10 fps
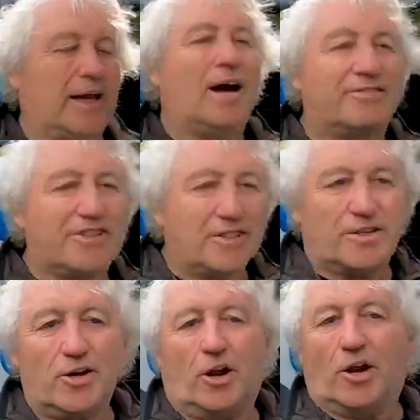
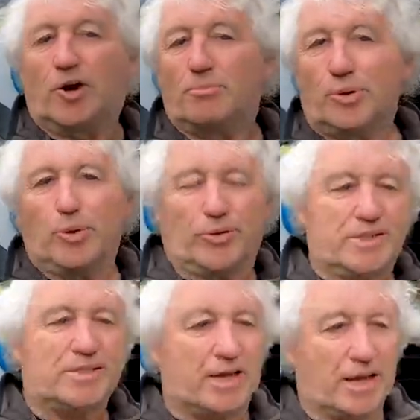I've not long bought
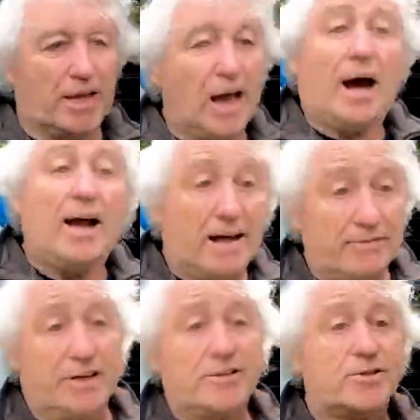this thing. I
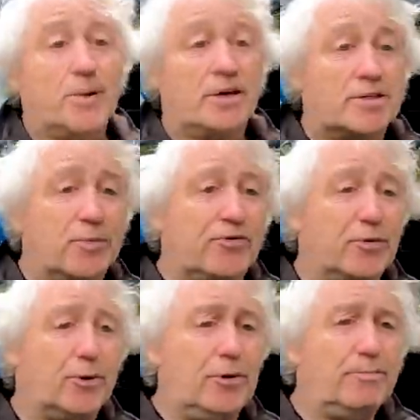have owned smarts
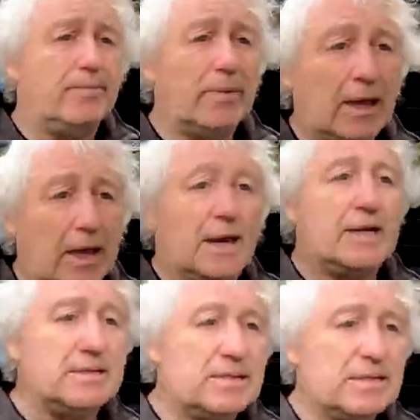before,
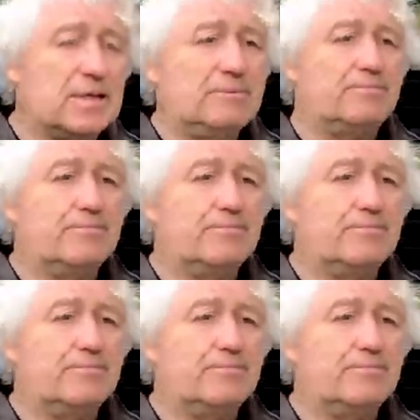and uh,